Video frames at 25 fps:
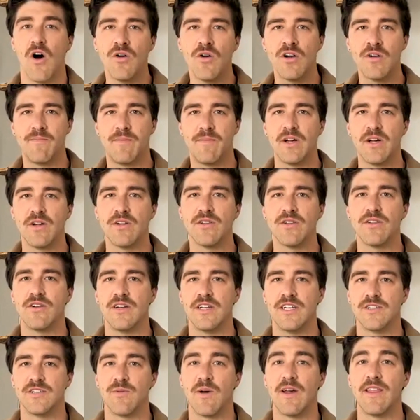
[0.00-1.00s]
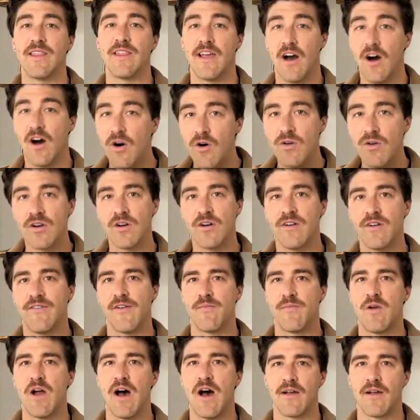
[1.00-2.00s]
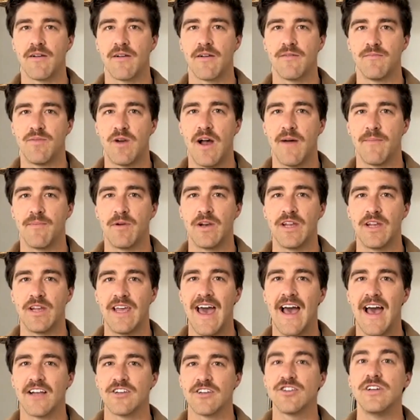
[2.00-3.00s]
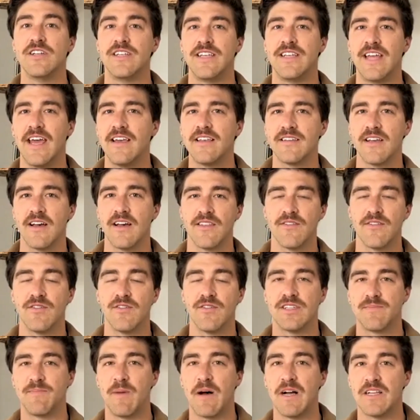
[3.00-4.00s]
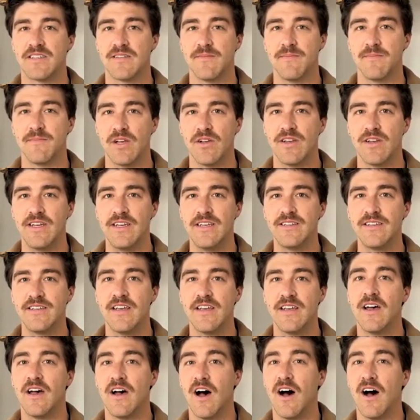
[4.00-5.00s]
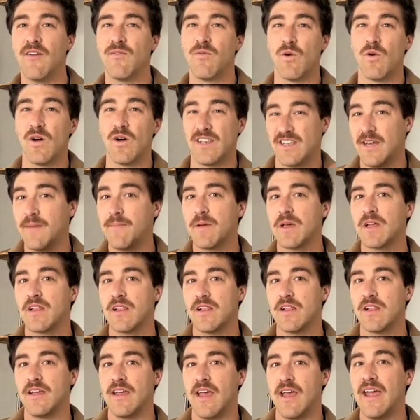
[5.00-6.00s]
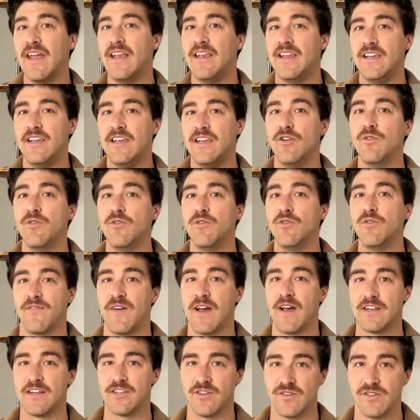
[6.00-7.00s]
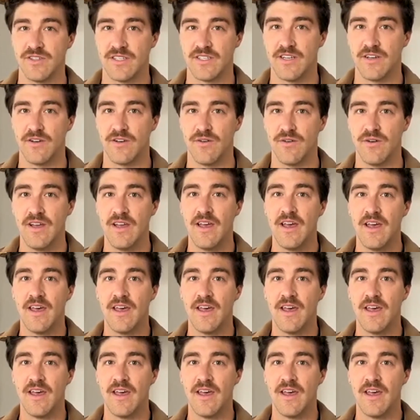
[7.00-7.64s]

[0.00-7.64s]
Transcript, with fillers: owner builder is when the owner of a pro- property actually takes on the responsibilities of what typically ADU professionals do.